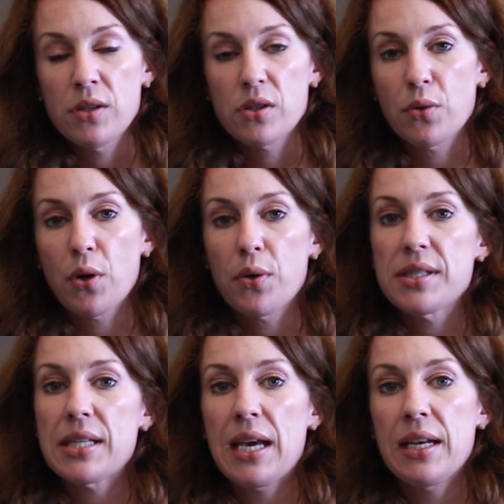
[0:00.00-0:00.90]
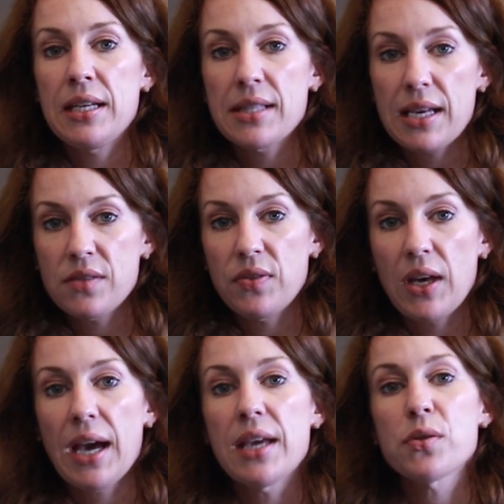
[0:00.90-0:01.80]
So notice Annie's
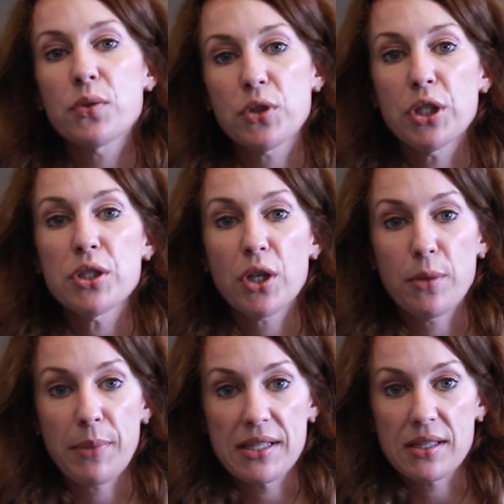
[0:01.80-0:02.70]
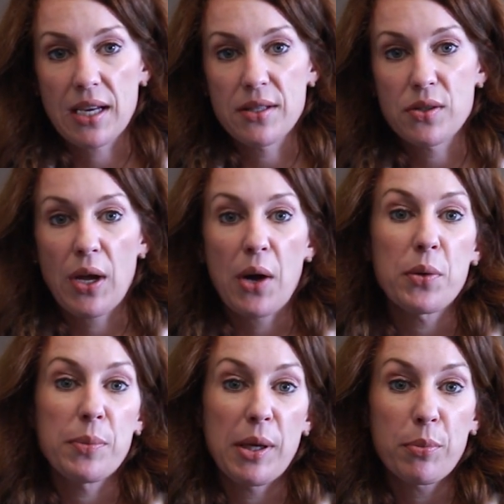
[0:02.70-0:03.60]
SVI has returned to her baseline, so now it
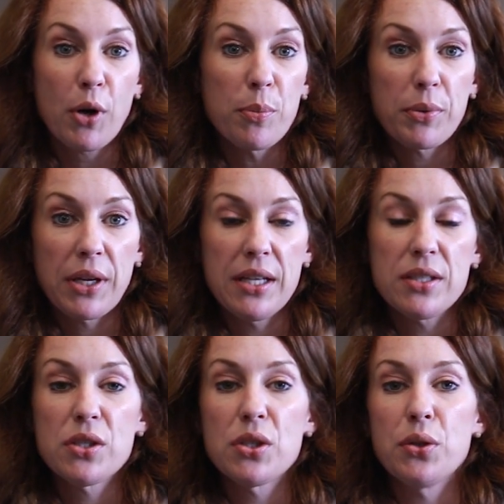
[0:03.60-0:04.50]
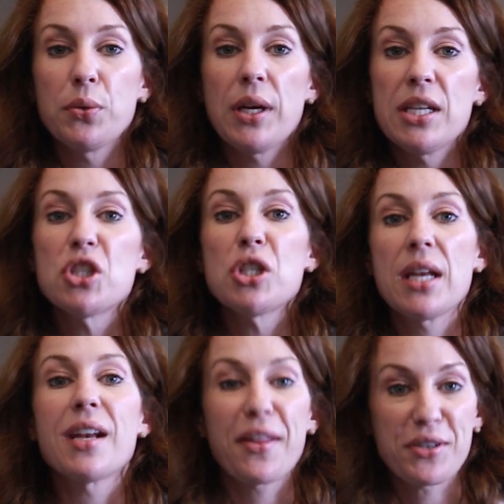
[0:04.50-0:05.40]
would be appropriate to
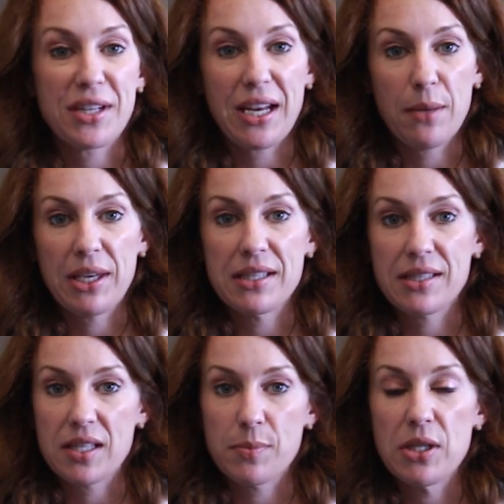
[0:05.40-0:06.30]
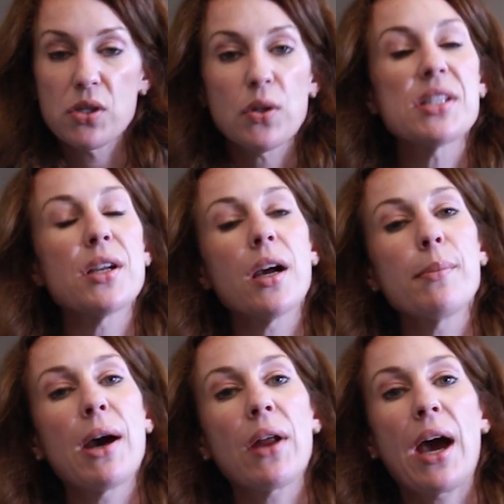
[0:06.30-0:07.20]
initiate another dynamic assessment. So let's talk
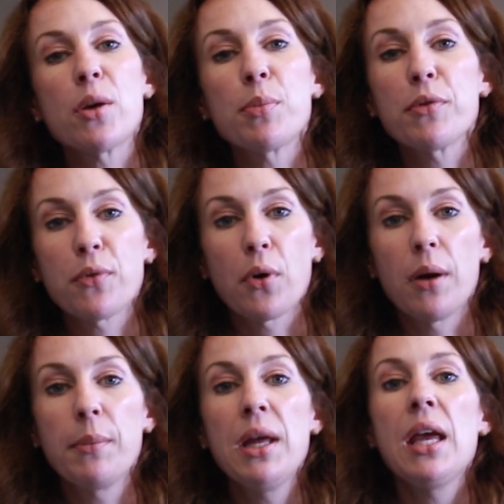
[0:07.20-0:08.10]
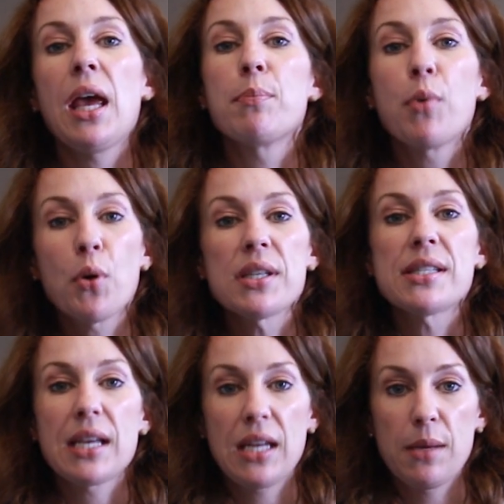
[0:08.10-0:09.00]
about how to perform a
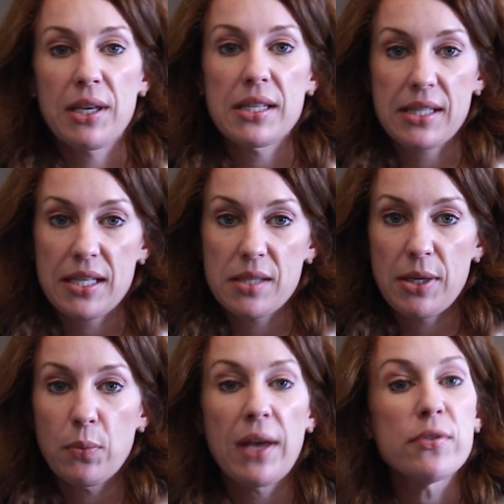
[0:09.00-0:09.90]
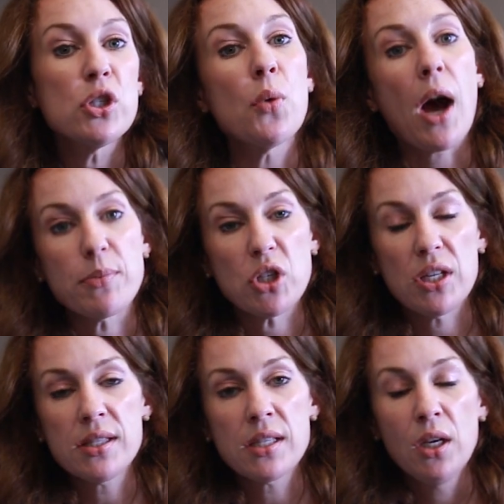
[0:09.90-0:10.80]
bolus dynamic assessment. We have two
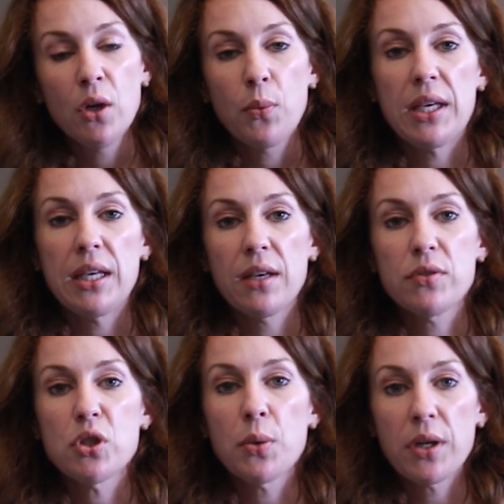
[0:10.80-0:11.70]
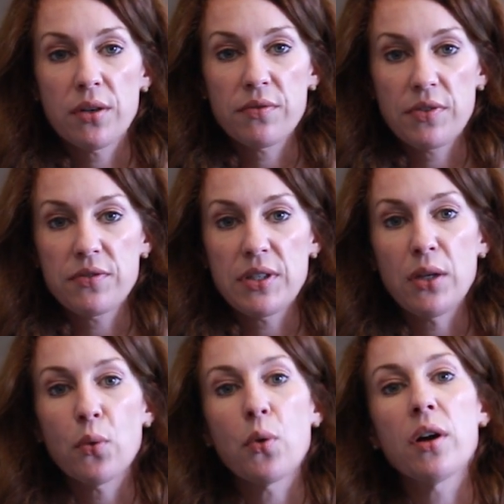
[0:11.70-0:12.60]
options. We can give
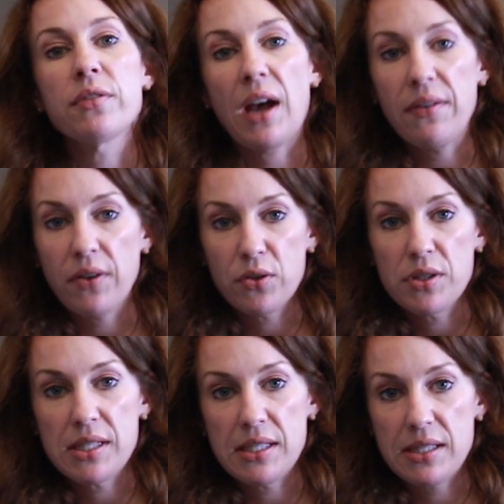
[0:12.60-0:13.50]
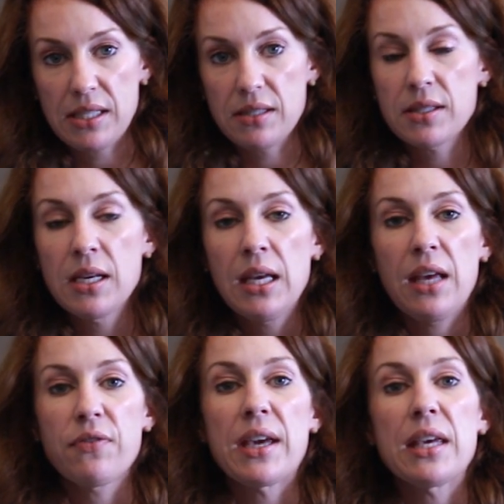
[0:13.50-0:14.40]
250 or 500 cc's.
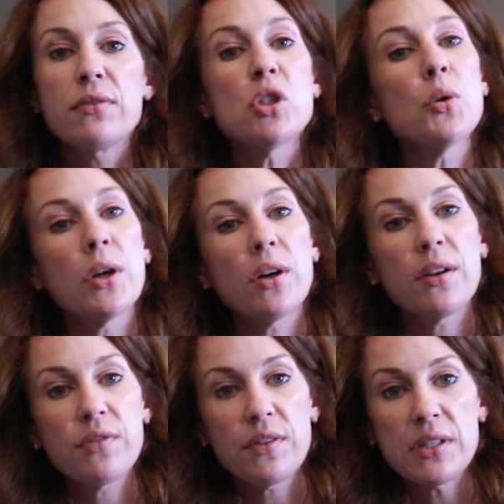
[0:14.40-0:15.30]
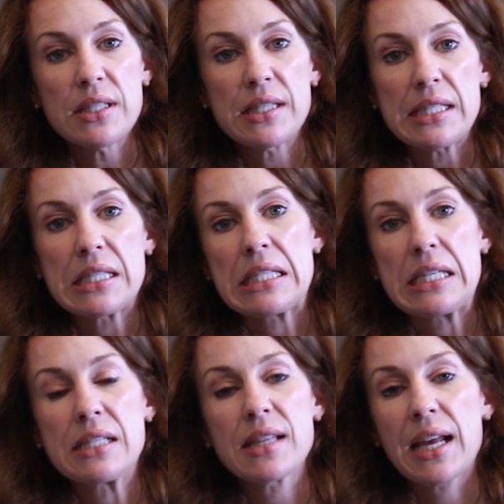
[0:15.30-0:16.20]
If I give 250
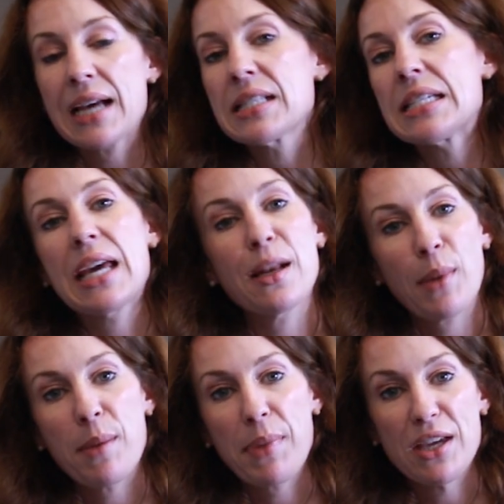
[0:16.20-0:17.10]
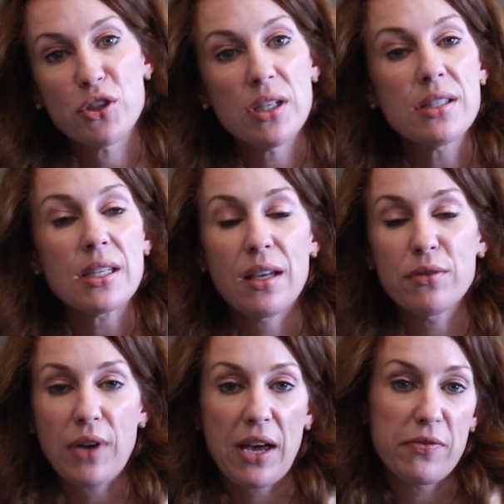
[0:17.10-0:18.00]
cc's, that has to get in my patient
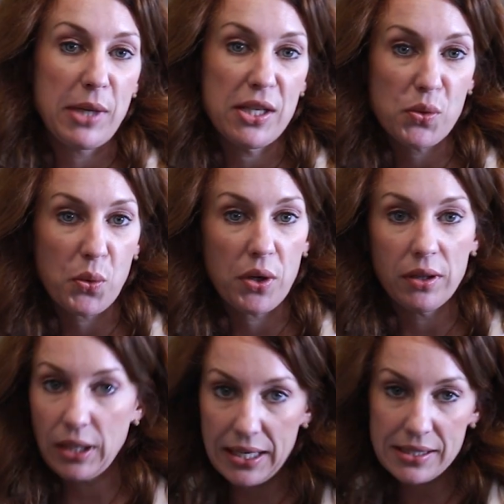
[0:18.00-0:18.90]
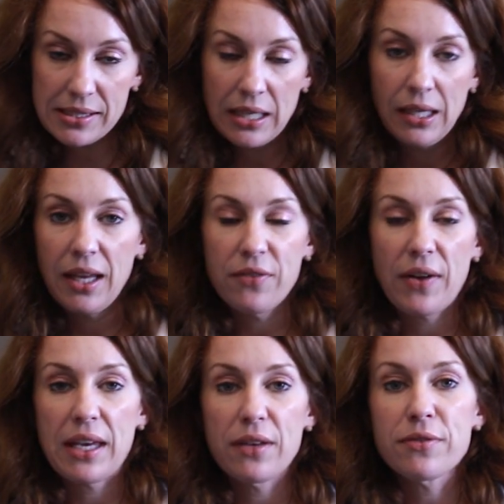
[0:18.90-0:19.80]
in 5 minutes or less. If
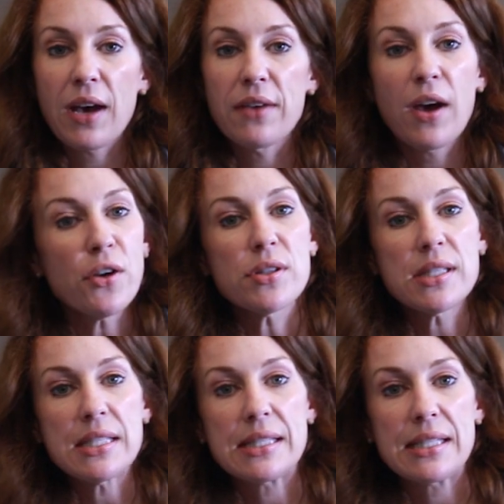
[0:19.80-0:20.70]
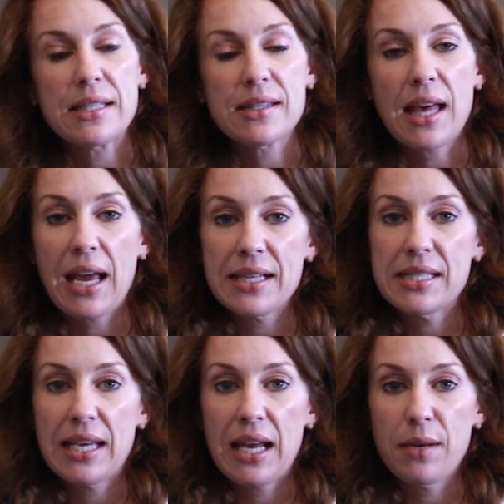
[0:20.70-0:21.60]
I give 500 cc's, that has
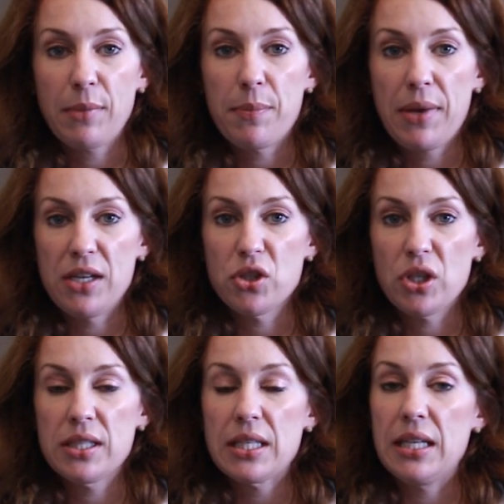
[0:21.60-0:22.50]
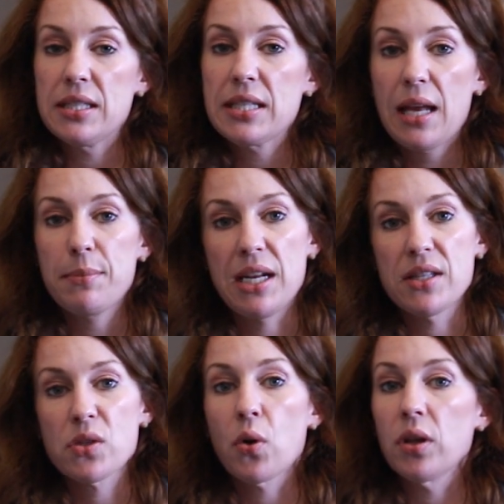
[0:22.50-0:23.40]
to get in my patient in 10
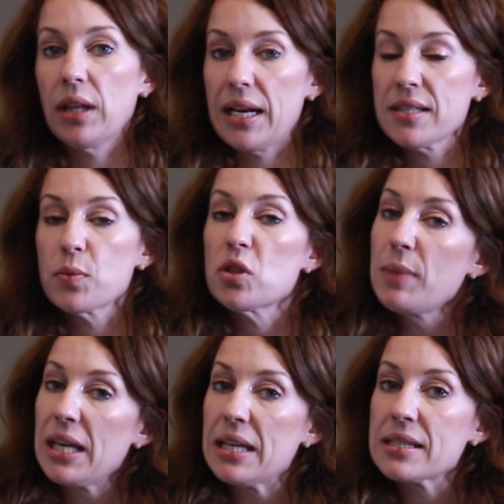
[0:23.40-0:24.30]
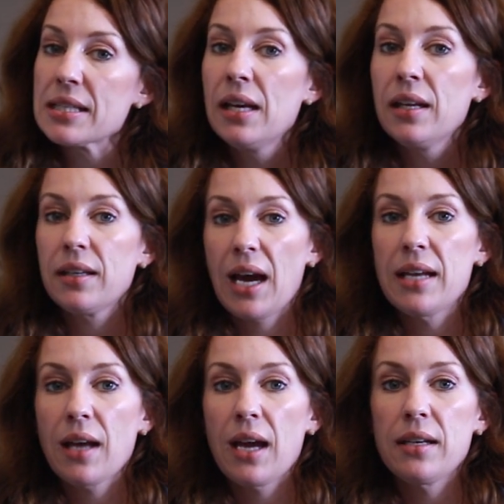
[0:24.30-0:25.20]
minutes or less, which means
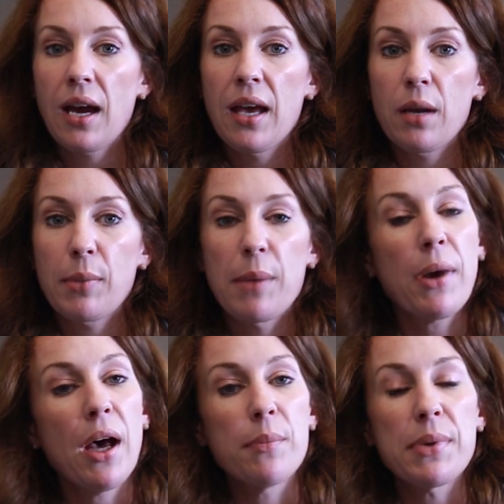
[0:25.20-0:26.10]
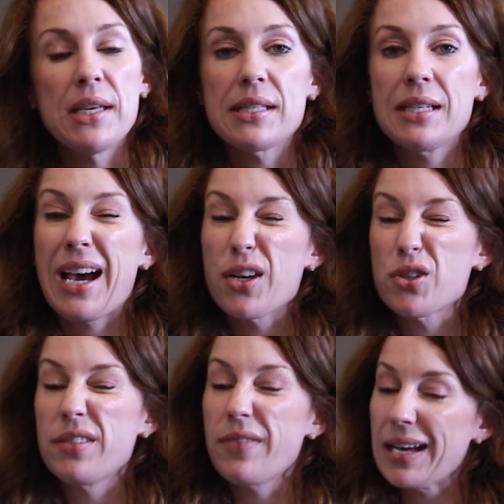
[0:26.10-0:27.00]
999 on my pump isn't
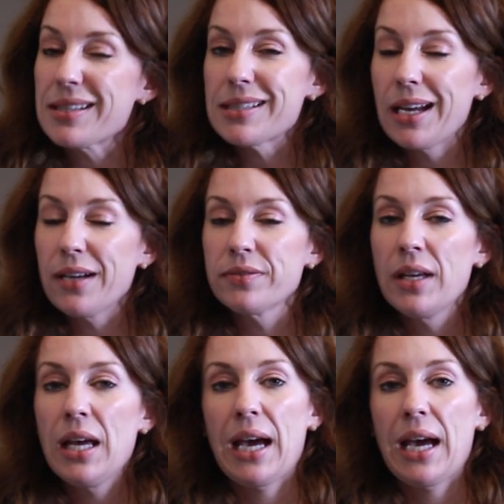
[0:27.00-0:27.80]
actually fast enough.